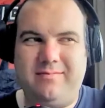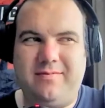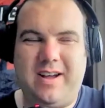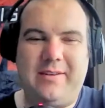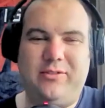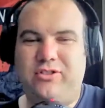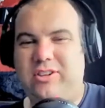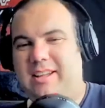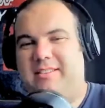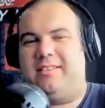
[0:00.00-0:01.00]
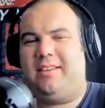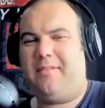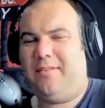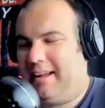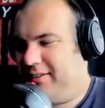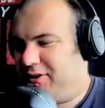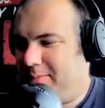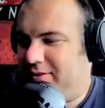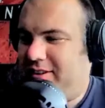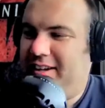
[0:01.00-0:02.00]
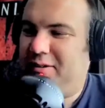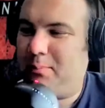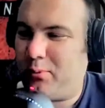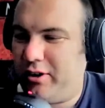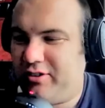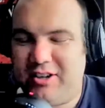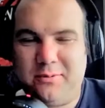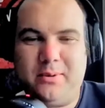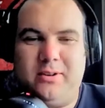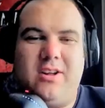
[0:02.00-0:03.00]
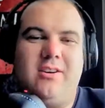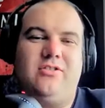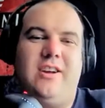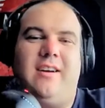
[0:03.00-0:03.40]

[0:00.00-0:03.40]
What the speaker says: 5 or 6, is it? I think it's number 6. British Bulldog, Jack.